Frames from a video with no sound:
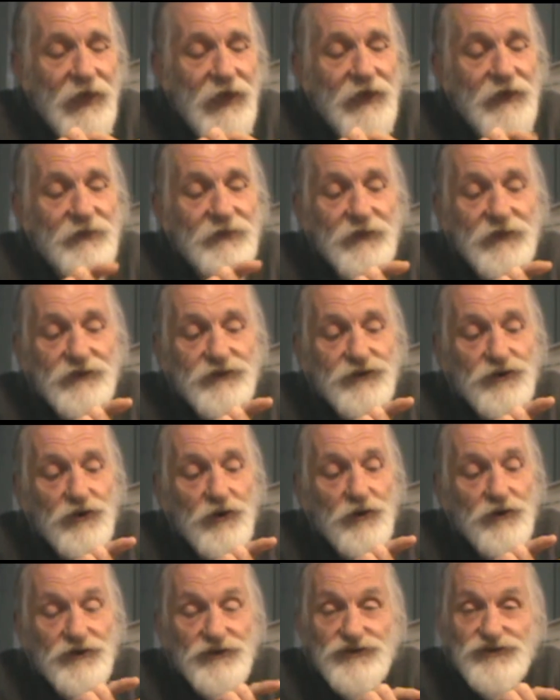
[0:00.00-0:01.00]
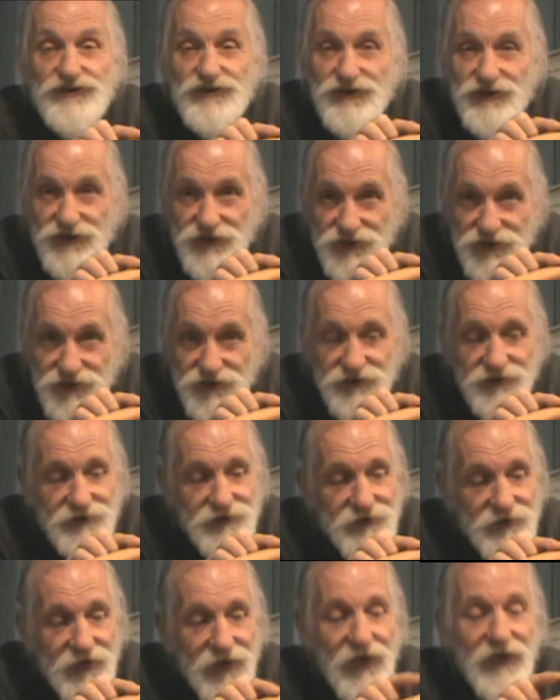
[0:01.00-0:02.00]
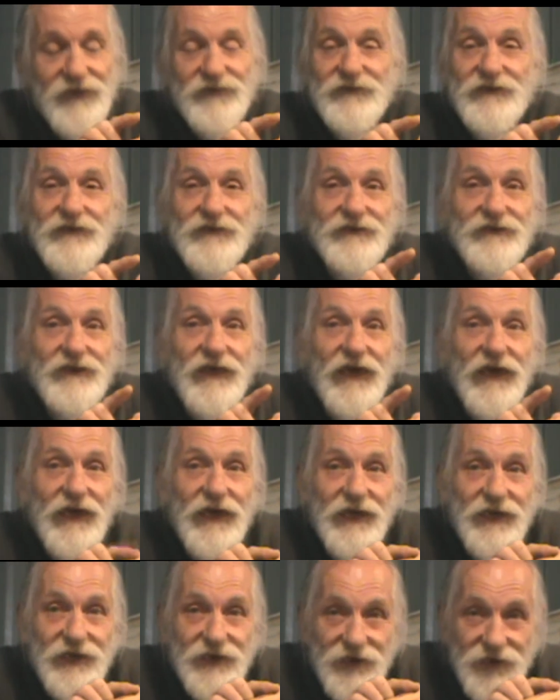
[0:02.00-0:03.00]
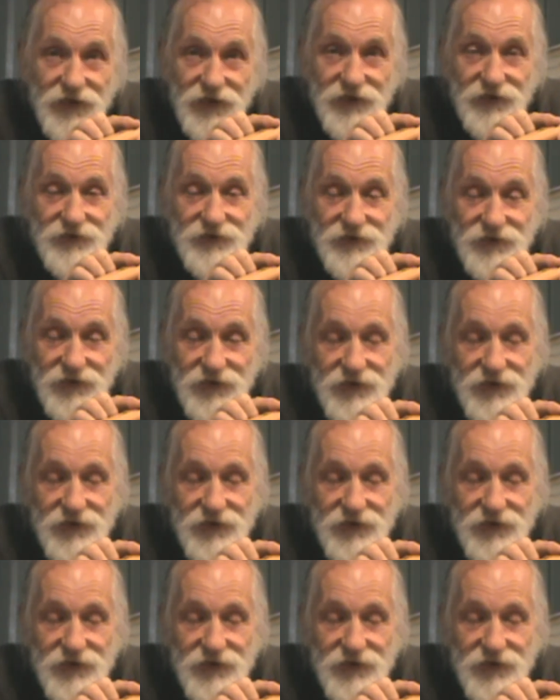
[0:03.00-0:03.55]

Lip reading: And then you go to G, and then A again.